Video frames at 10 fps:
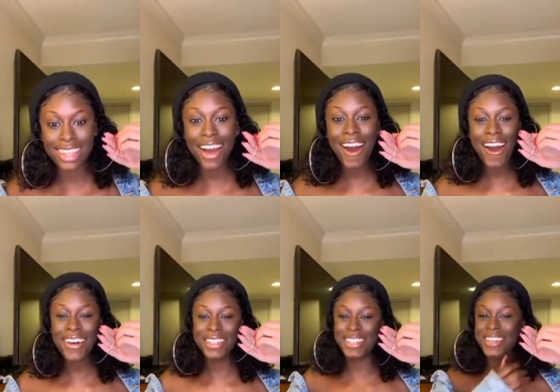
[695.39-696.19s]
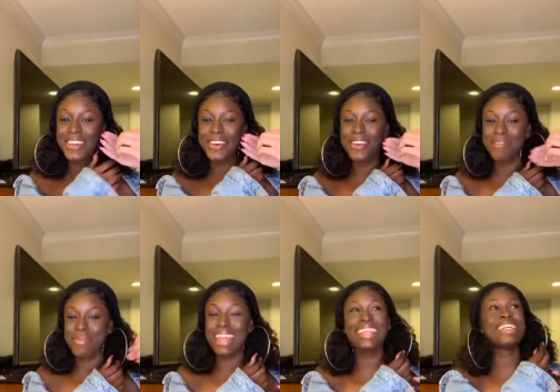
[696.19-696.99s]
Oh, true.
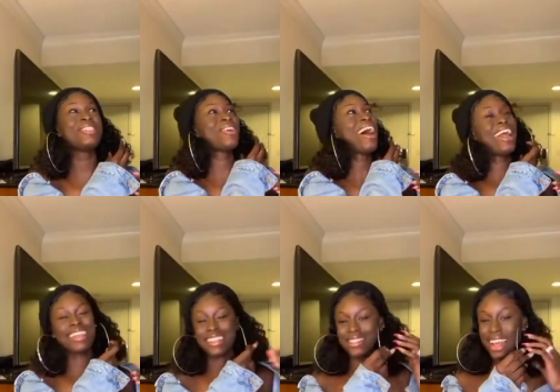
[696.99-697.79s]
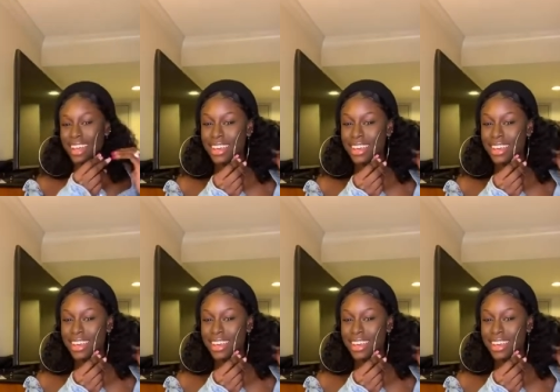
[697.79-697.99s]
Bailey tried. Really?